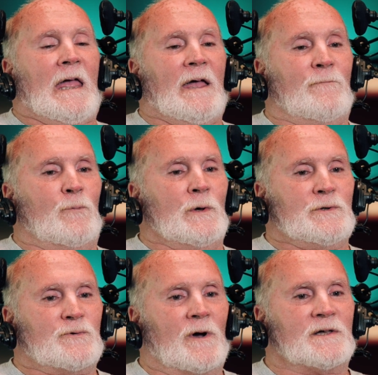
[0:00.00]
if we
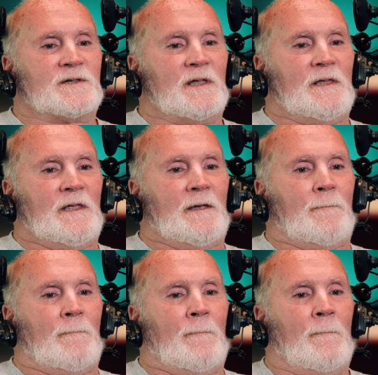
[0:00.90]
trust in
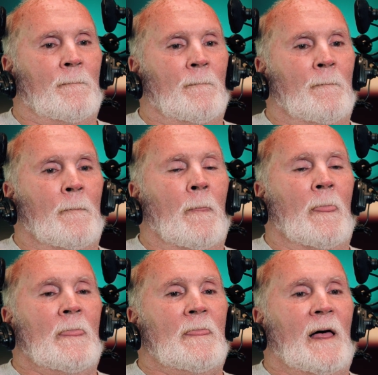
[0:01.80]

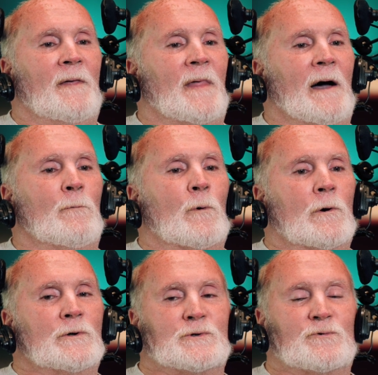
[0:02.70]
Him? And that
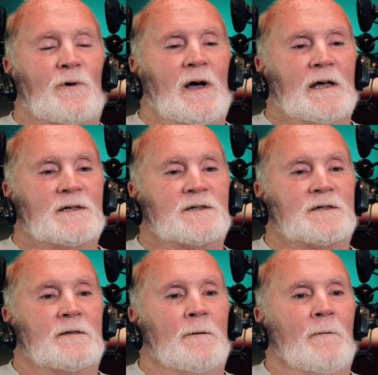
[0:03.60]
word
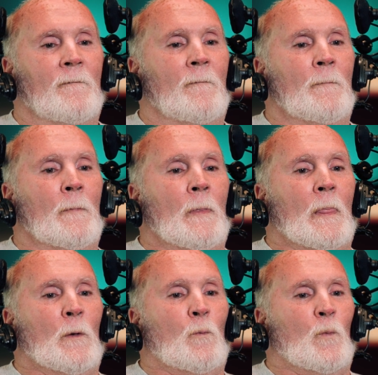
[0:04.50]
trust,
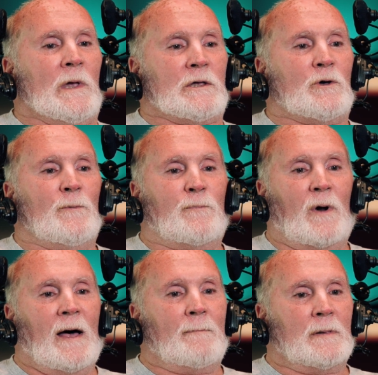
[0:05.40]
we could
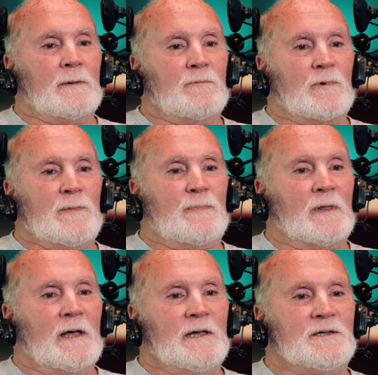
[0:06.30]
probably
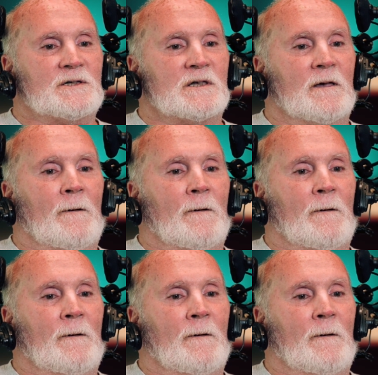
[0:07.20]
replace